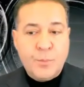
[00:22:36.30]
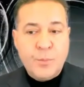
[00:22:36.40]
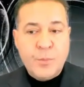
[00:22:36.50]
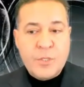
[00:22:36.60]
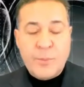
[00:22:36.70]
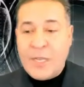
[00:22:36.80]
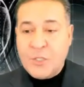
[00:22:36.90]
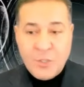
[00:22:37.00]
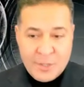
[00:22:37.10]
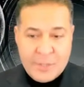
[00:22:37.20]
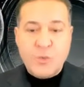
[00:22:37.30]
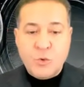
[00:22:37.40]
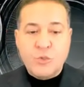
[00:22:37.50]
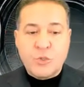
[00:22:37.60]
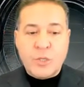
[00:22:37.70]
specialists
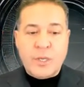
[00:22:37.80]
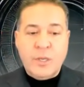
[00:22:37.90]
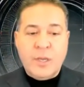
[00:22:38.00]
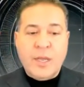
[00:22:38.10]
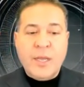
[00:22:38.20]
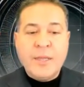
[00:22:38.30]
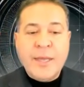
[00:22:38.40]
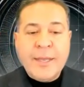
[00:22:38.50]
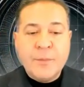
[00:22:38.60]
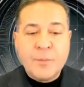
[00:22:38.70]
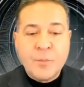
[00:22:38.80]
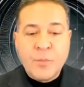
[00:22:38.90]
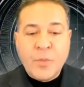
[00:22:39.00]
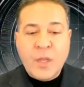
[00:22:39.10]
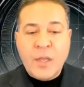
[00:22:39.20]
usually, and then
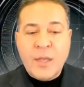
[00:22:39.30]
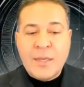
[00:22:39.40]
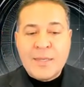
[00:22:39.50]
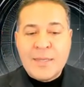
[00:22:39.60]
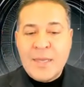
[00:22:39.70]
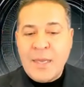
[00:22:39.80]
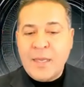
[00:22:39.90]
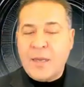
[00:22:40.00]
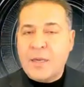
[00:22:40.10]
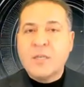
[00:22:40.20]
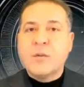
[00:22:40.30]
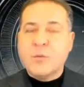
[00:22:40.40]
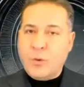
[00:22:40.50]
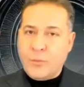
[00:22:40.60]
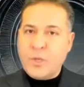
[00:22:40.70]
they are
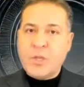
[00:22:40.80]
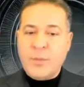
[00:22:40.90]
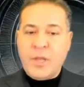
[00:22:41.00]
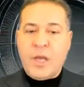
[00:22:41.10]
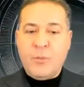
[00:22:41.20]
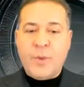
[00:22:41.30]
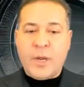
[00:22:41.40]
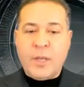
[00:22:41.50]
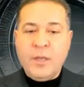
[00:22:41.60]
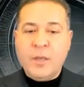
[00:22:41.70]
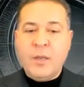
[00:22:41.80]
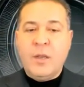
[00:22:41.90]
offering them a lot of money.